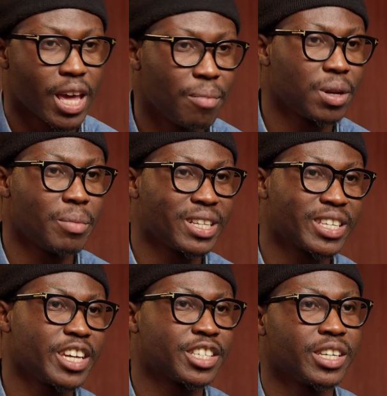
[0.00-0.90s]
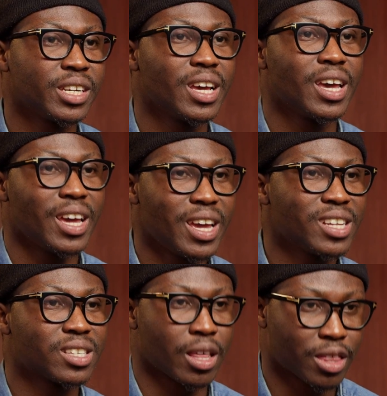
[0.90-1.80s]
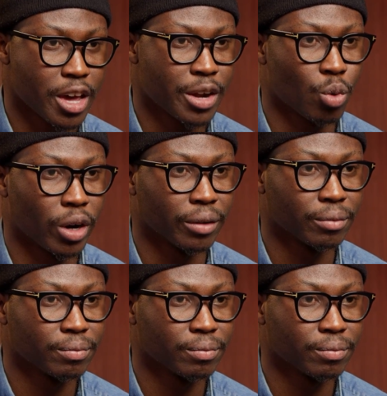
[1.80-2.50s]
Implementation is the third one.